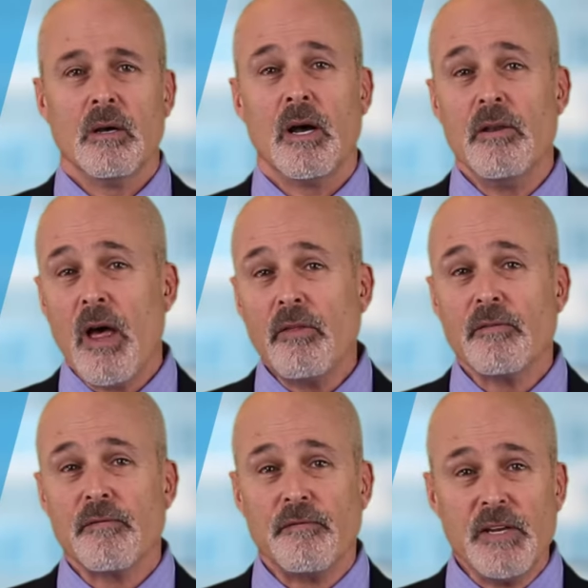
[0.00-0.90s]

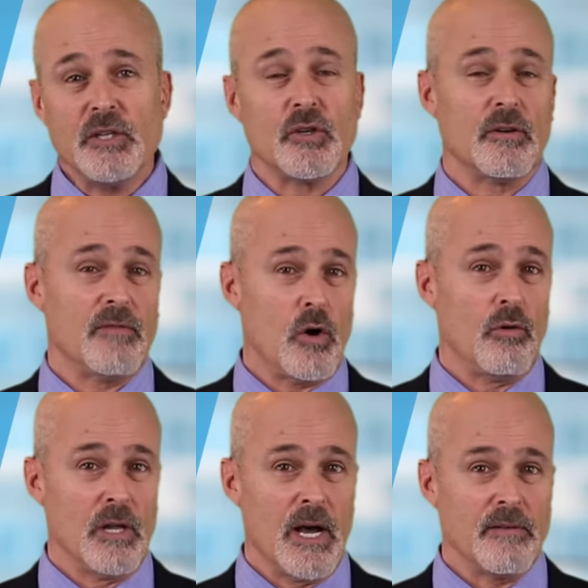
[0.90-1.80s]
Another feature of
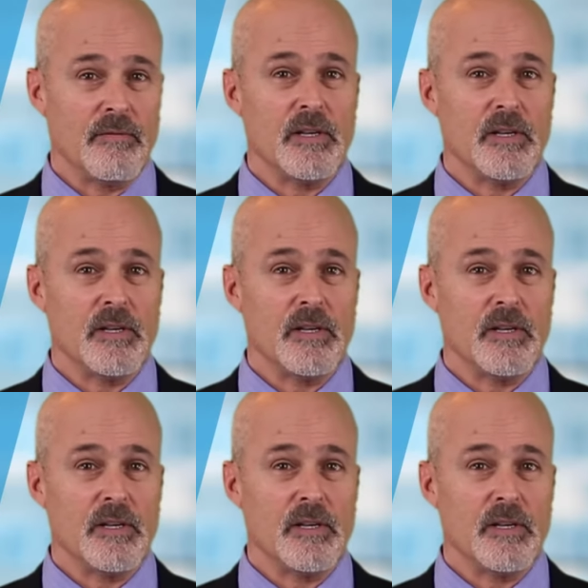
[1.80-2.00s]
whole life